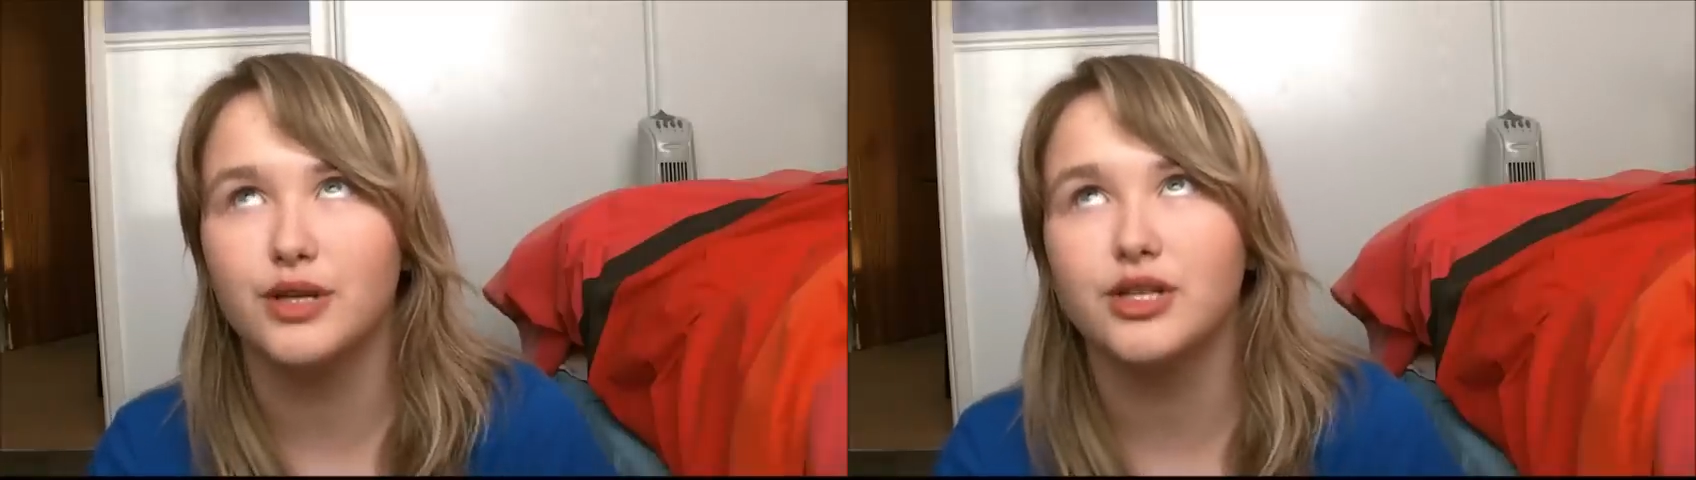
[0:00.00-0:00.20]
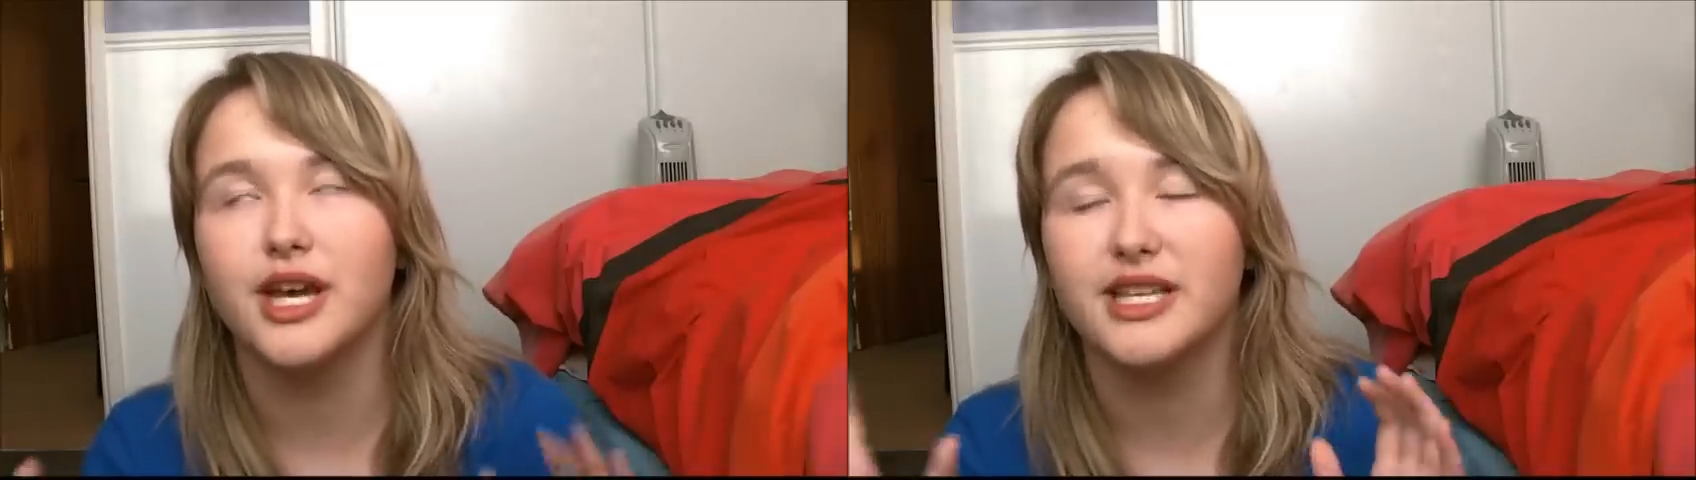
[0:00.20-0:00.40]

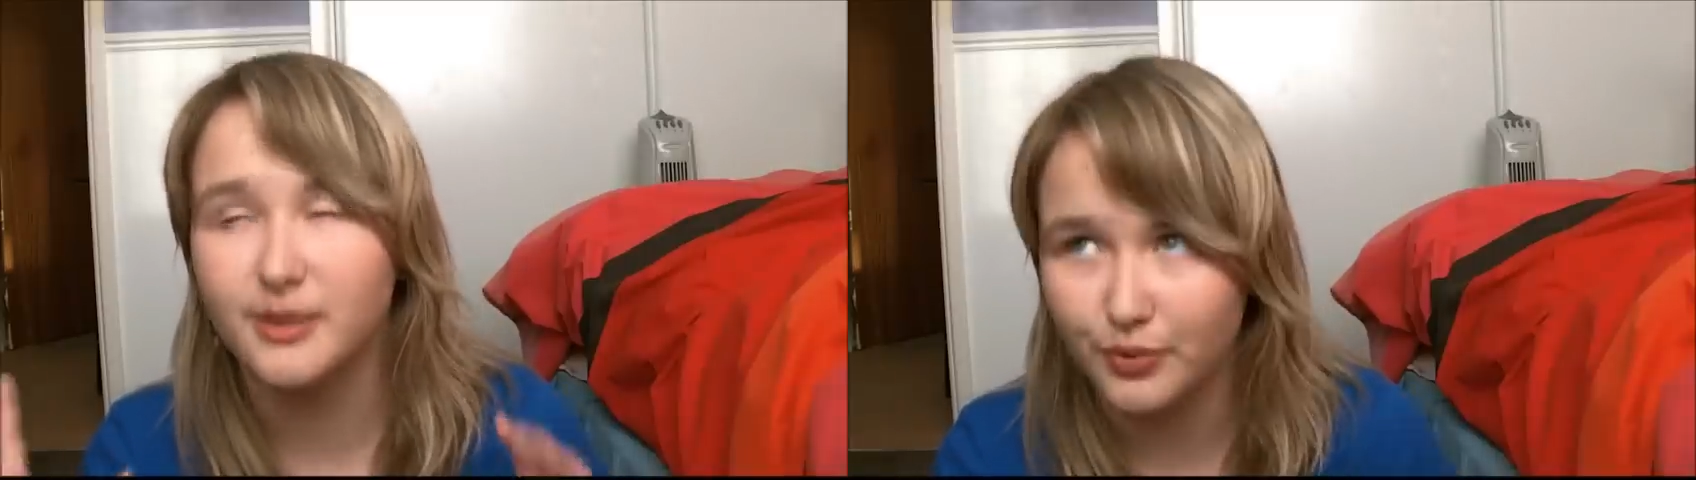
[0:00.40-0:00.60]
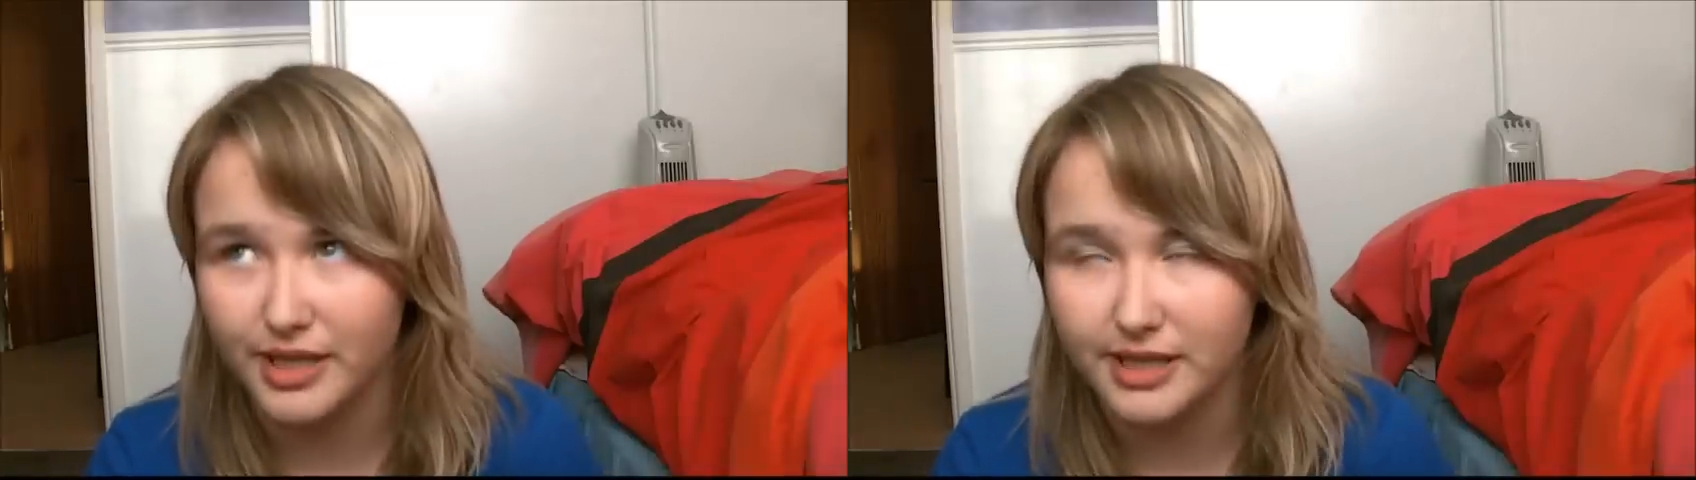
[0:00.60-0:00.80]
wheelchair
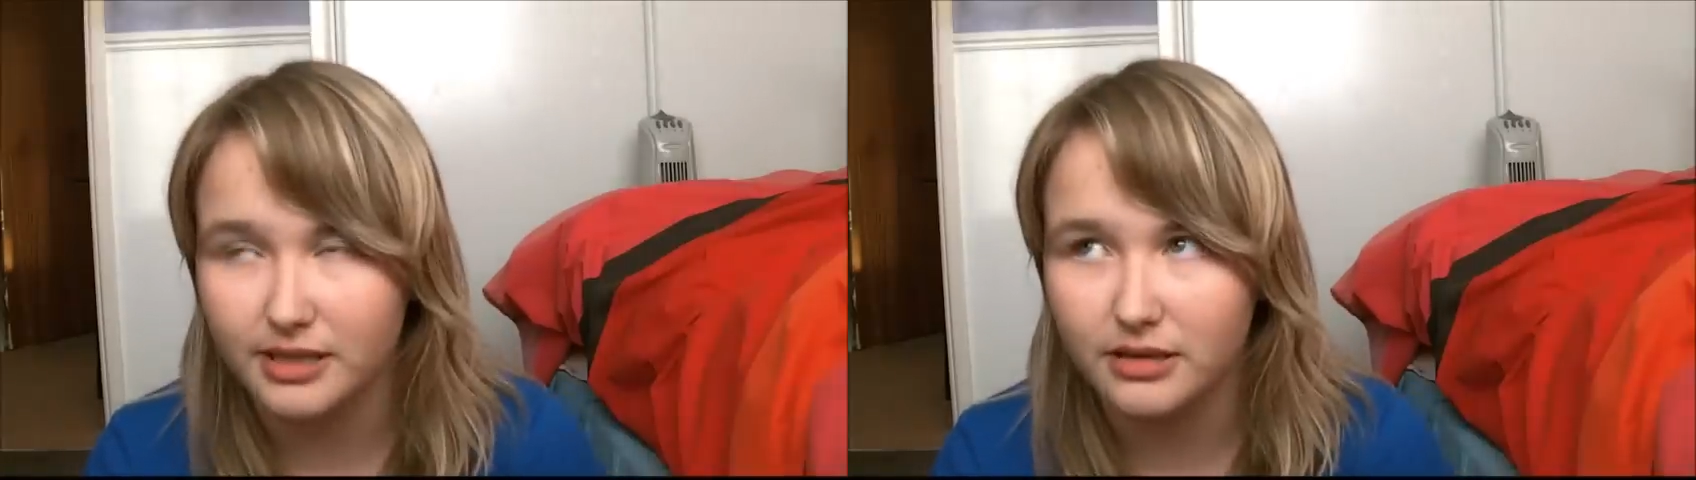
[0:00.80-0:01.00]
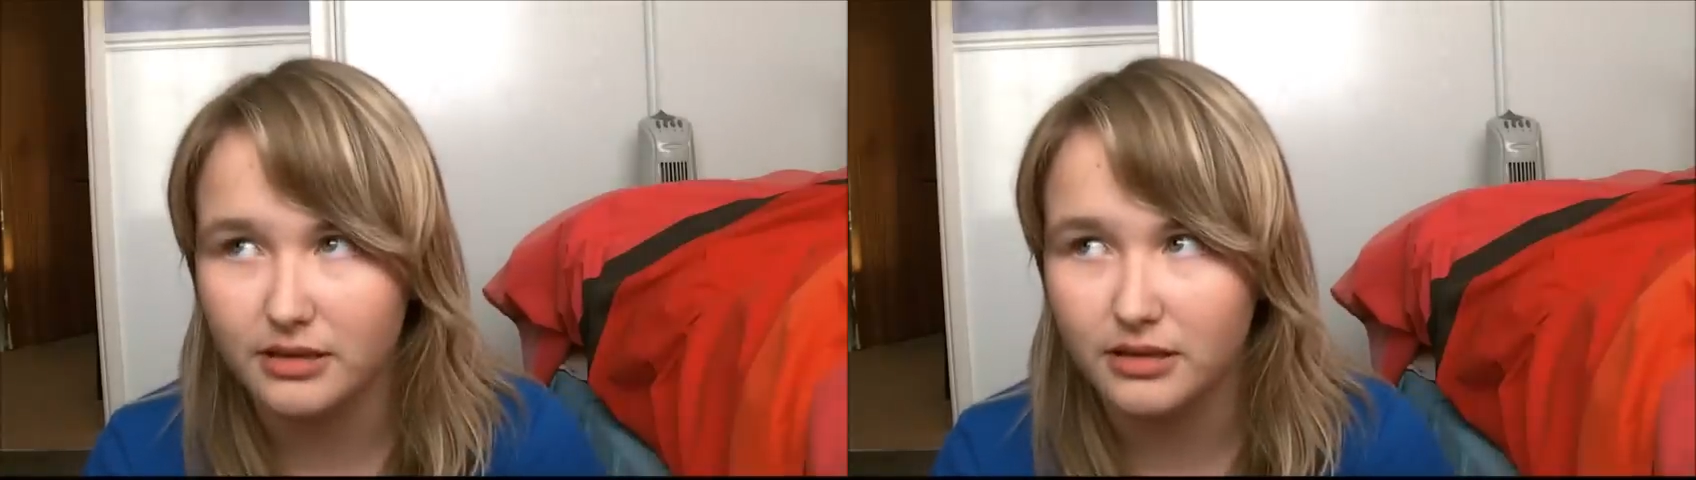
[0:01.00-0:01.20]

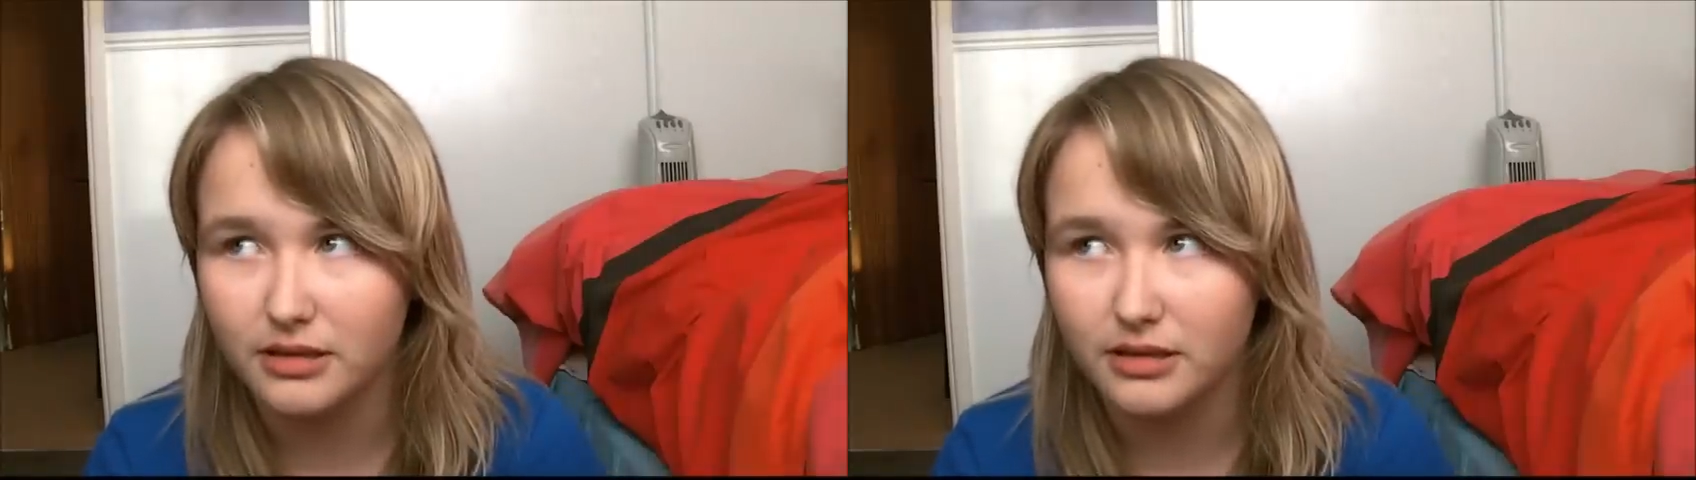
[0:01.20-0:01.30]
sprint.